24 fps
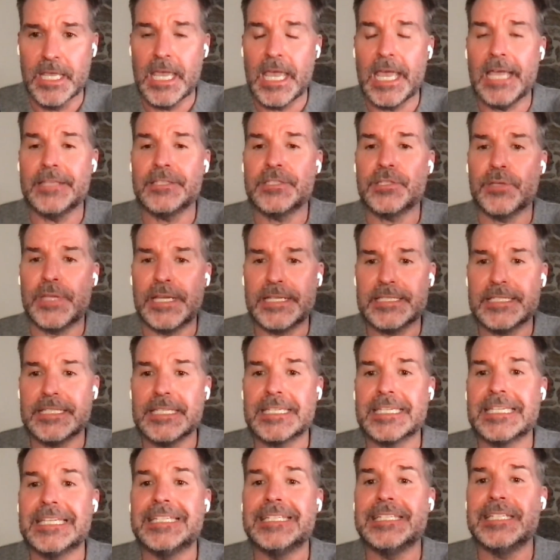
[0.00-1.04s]
And so that's the
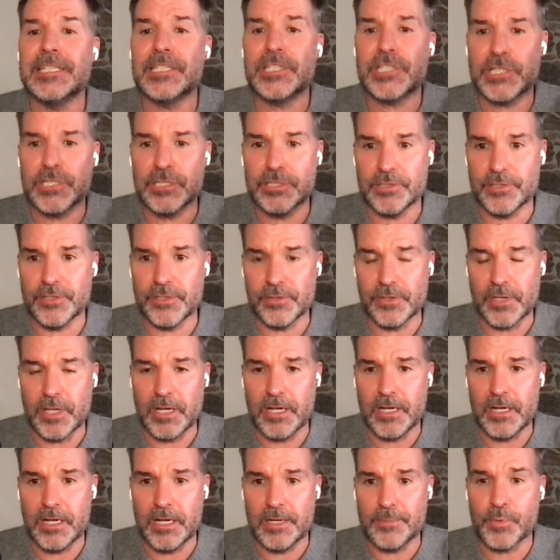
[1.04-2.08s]
conditional
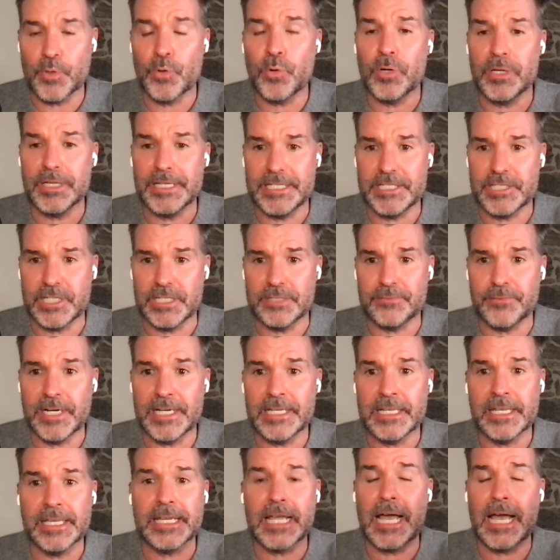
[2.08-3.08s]
correlation, right? Like